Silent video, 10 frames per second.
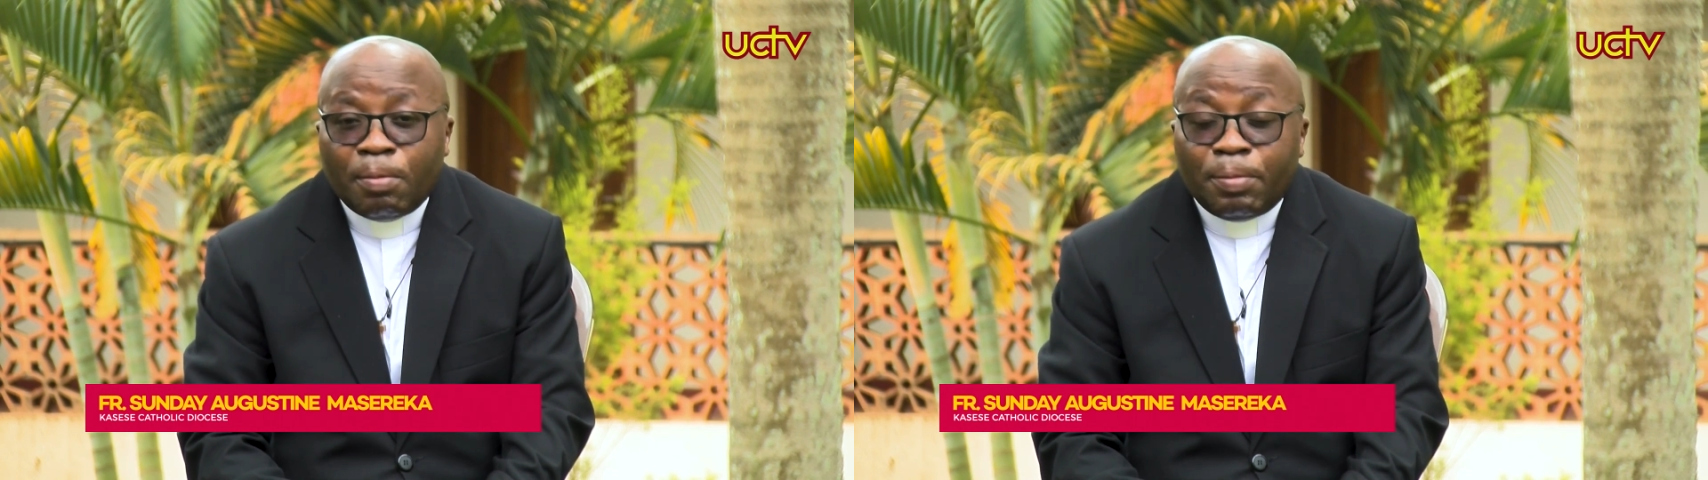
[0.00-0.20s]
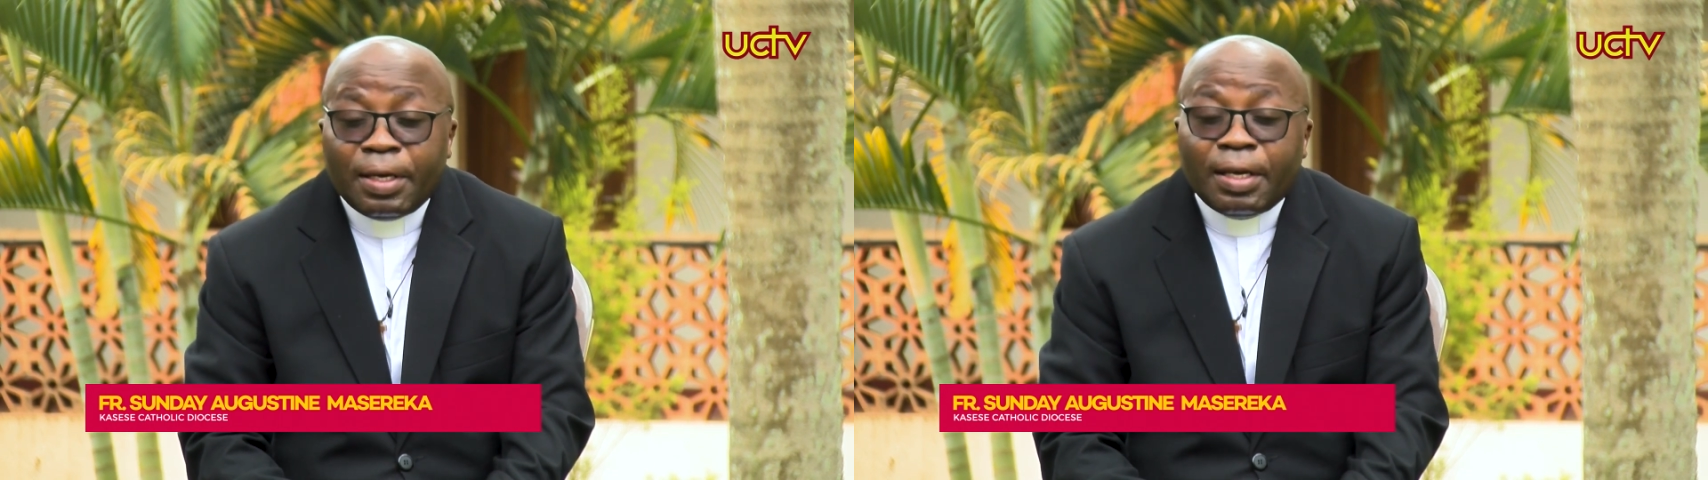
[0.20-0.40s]

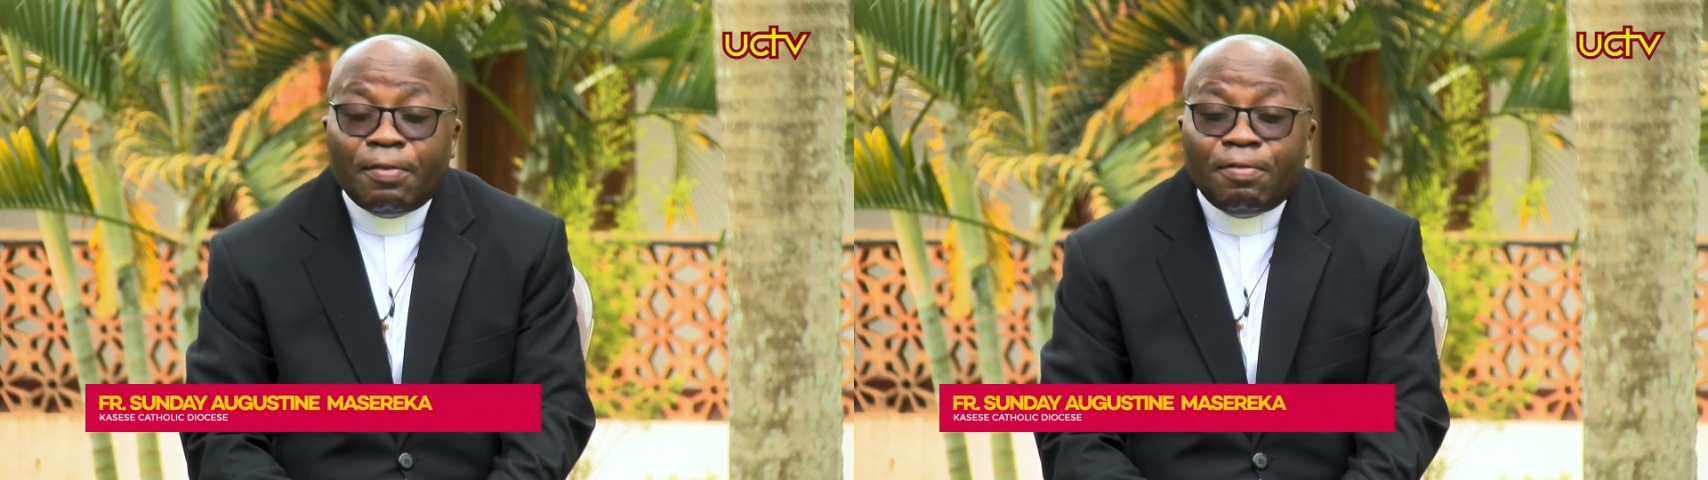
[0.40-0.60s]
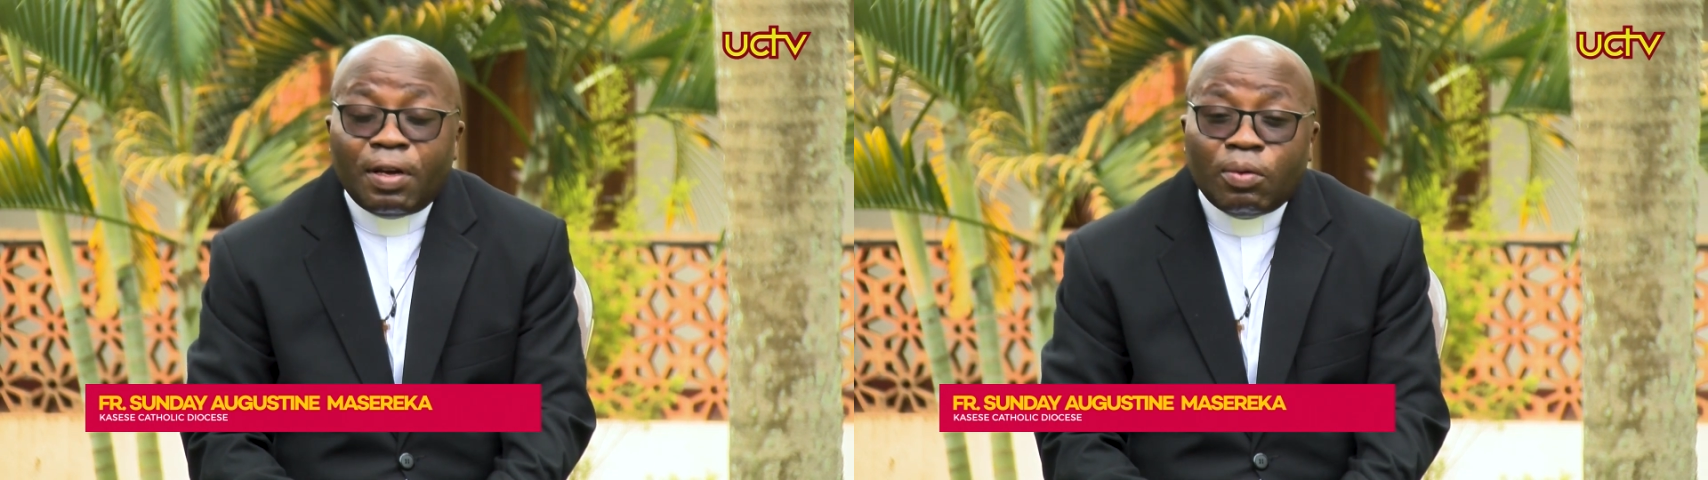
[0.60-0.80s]
Being
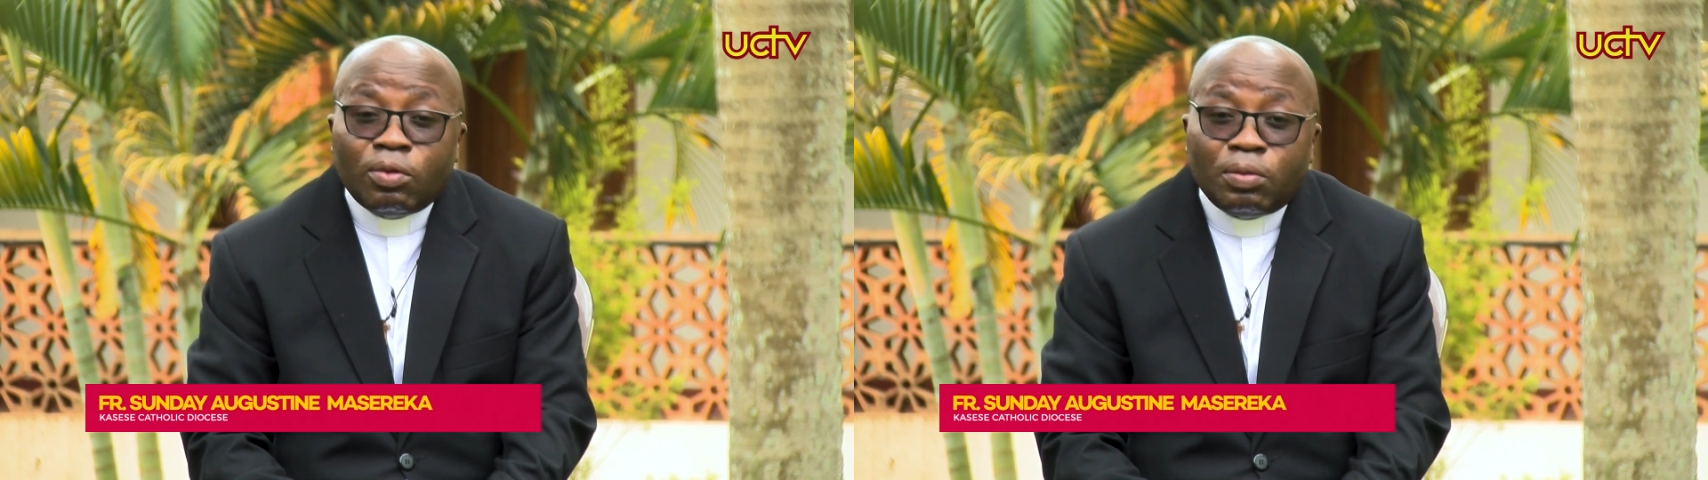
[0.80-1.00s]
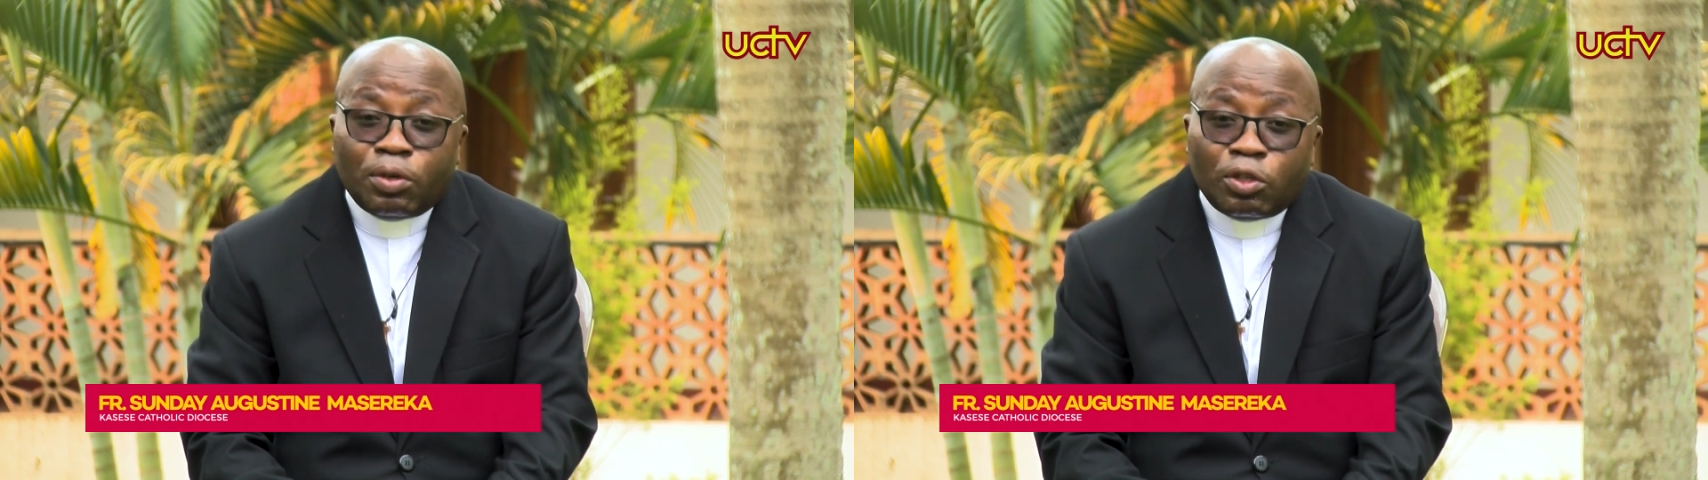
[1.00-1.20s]
a very
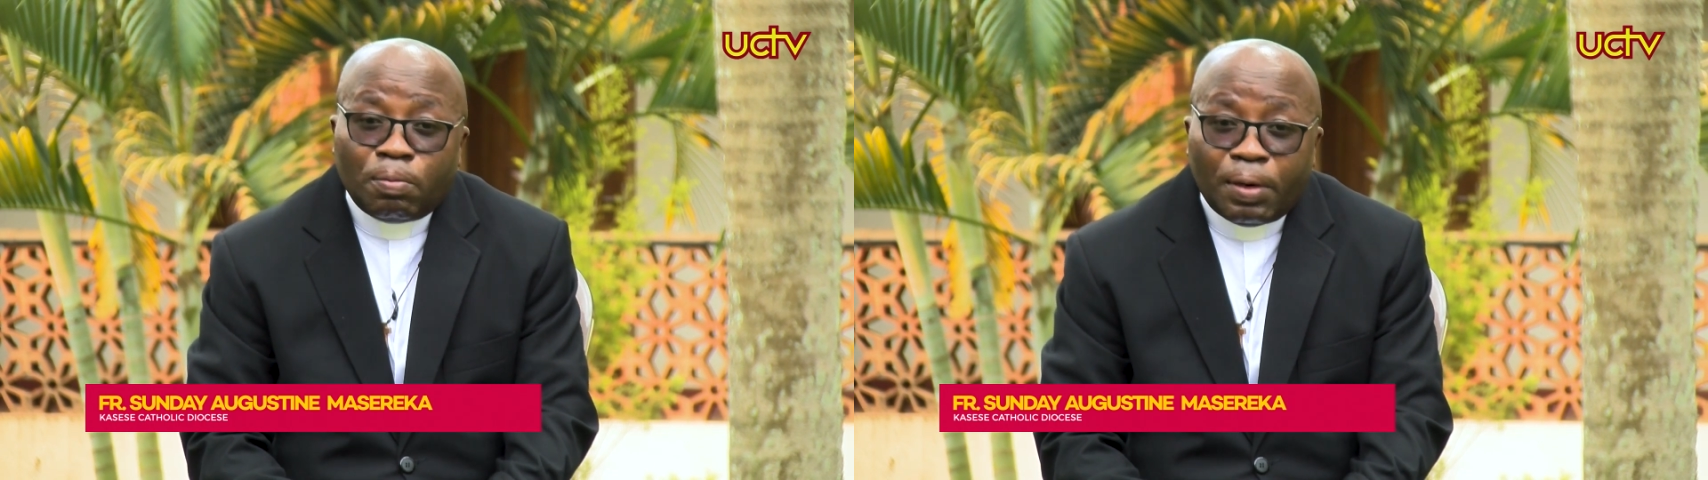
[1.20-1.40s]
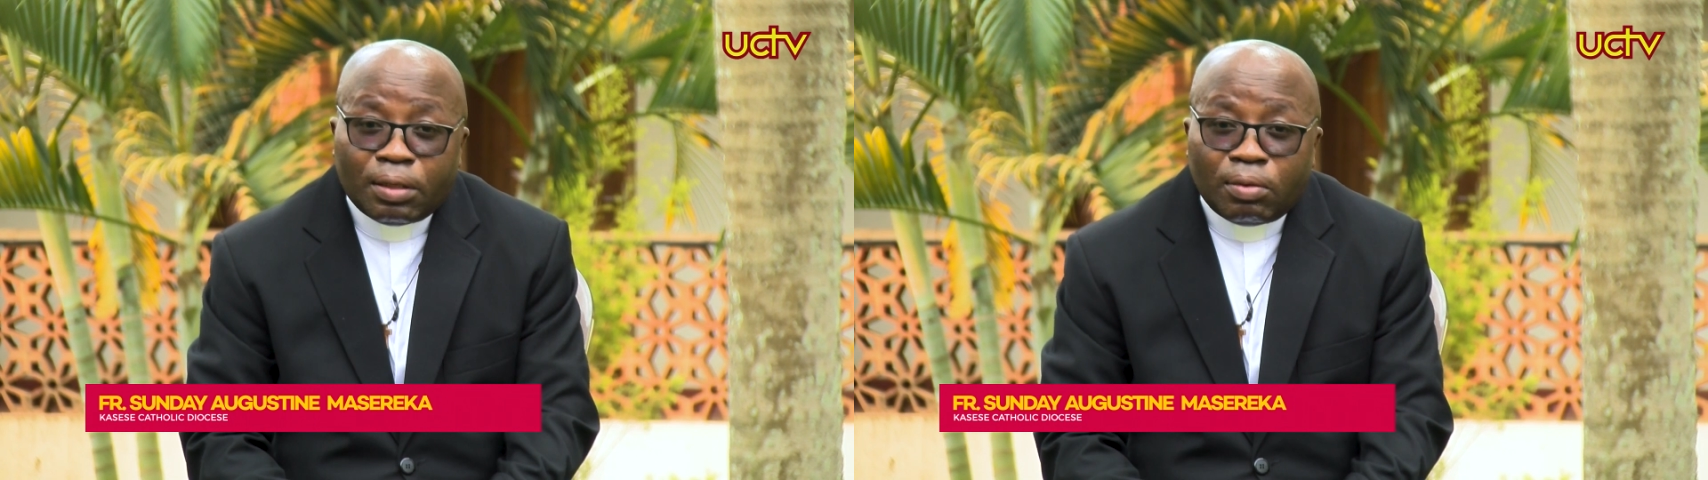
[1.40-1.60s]
good
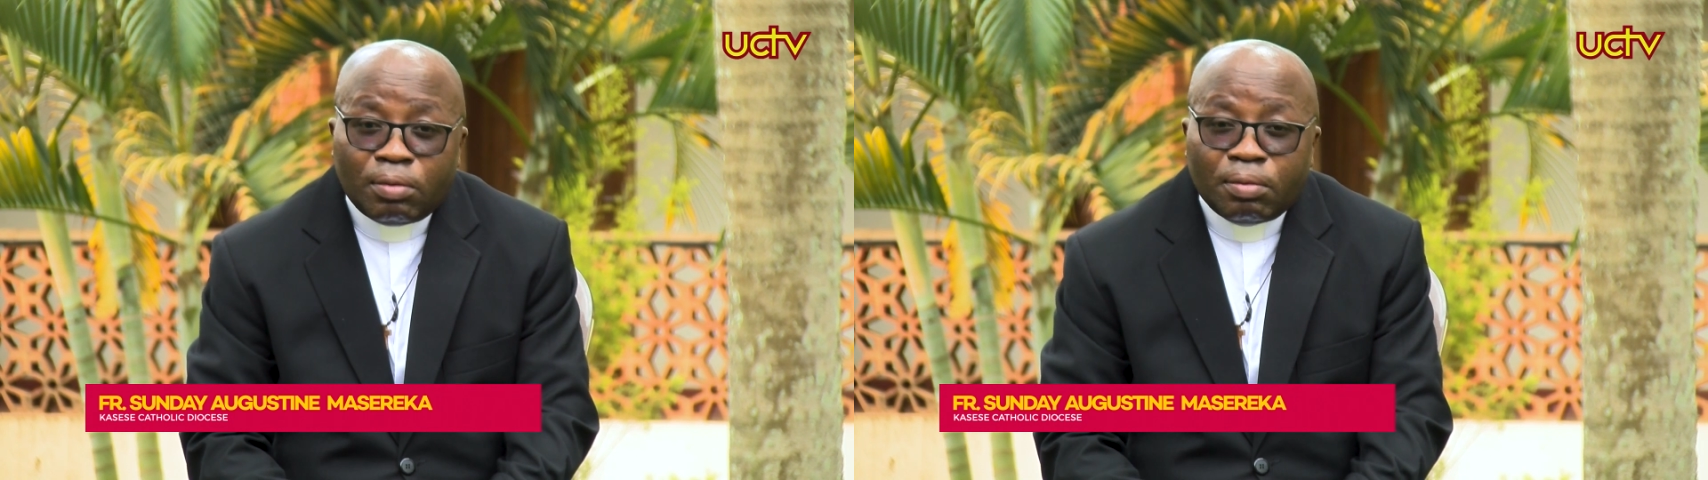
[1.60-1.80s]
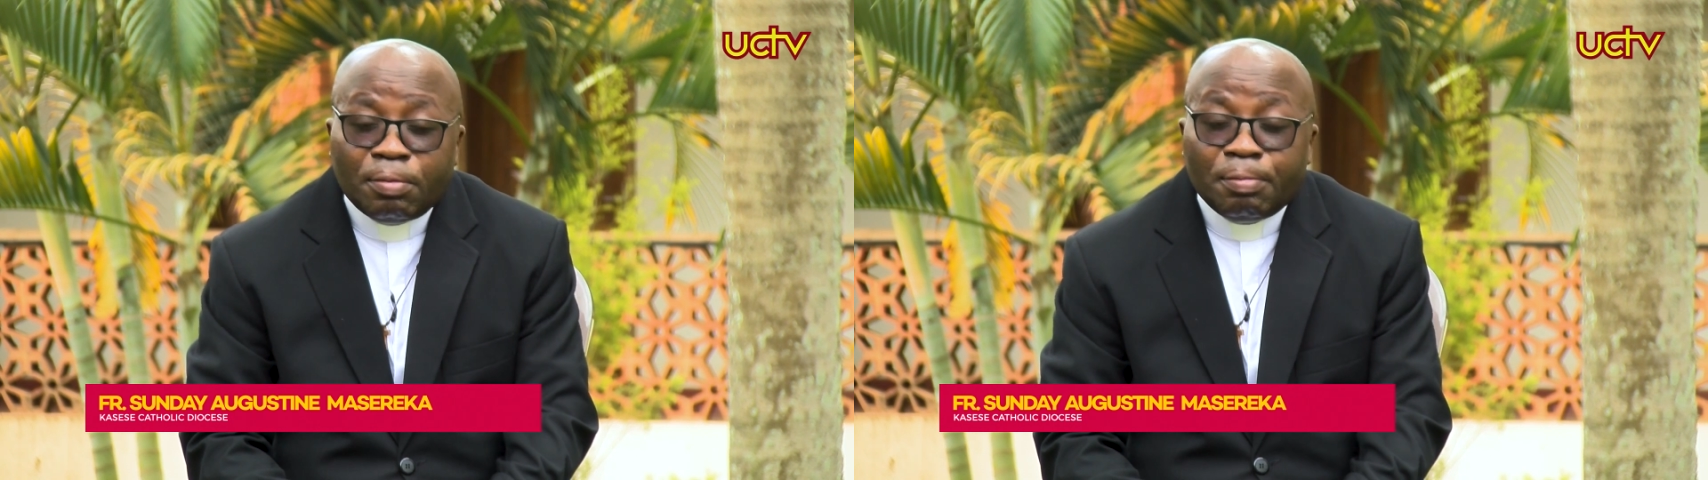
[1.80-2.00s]
spiritual person,